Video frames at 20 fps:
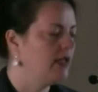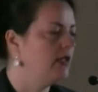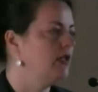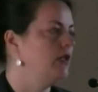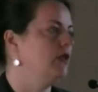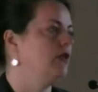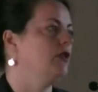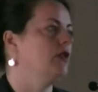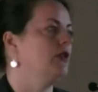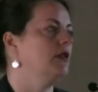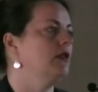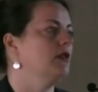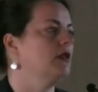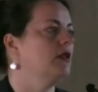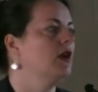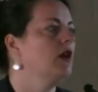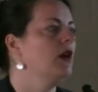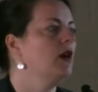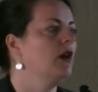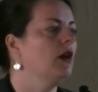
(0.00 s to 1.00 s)

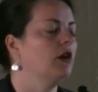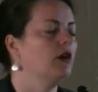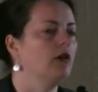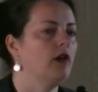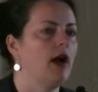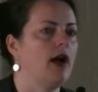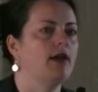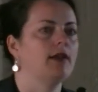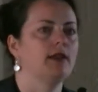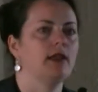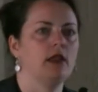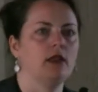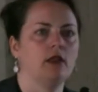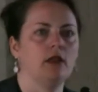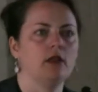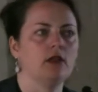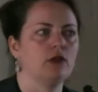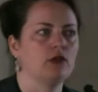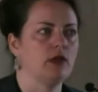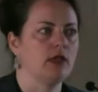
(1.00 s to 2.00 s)
conditions across
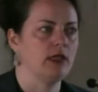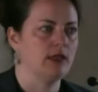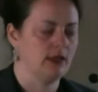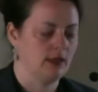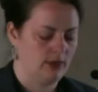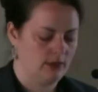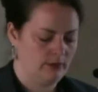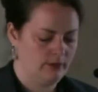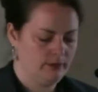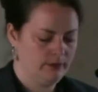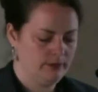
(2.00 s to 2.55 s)
industries.